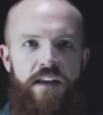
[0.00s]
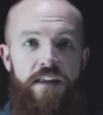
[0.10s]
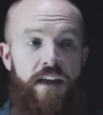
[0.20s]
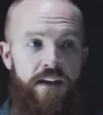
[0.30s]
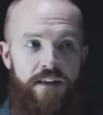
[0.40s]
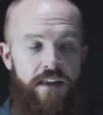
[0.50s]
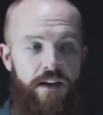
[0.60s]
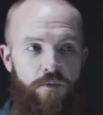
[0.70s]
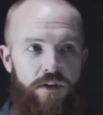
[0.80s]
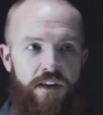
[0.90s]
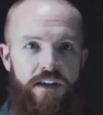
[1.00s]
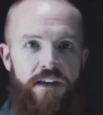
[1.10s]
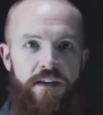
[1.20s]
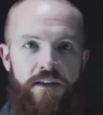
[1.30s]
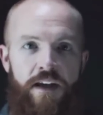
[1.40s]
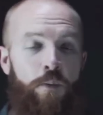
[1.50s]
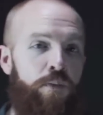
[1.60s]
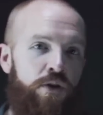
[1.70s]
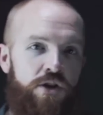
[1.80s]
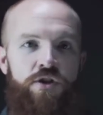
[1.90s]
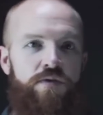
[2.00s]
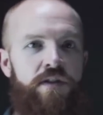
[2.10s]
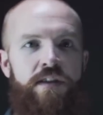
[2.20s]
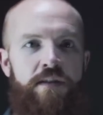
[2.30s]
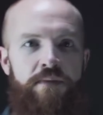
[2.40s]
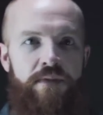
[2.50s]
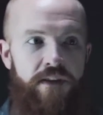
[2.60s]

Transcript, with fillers: they they really help push you to the,